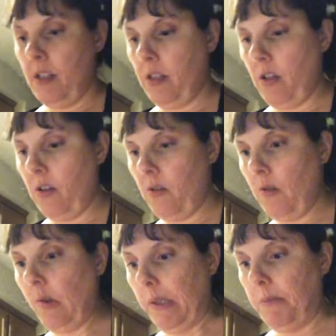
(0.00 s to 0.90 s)
So
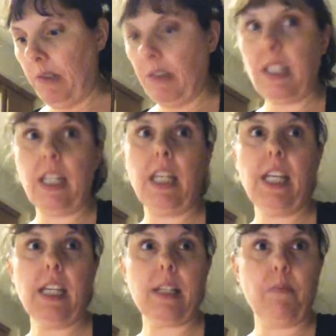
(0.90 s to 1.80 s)
golden milk
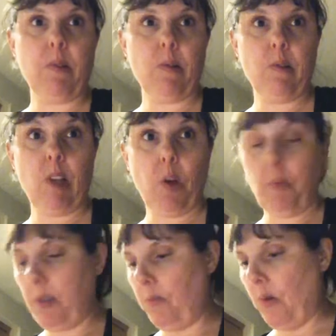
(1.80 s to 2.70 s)
tea is supposed to
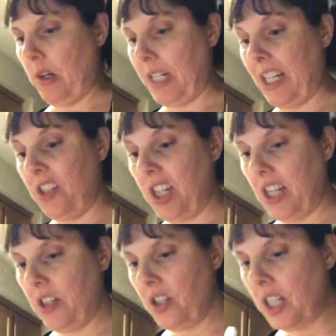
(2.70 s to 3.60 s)
help support
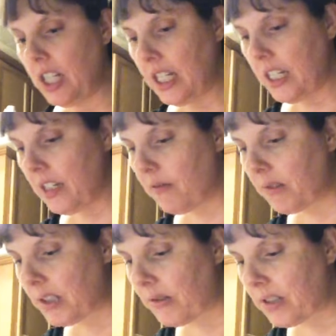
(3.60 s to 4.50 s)
digestion,
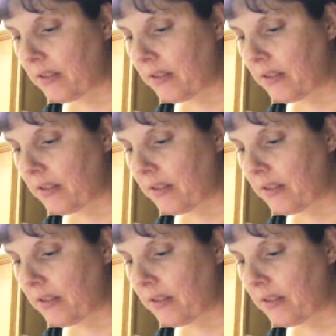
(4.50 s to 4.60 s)
reduce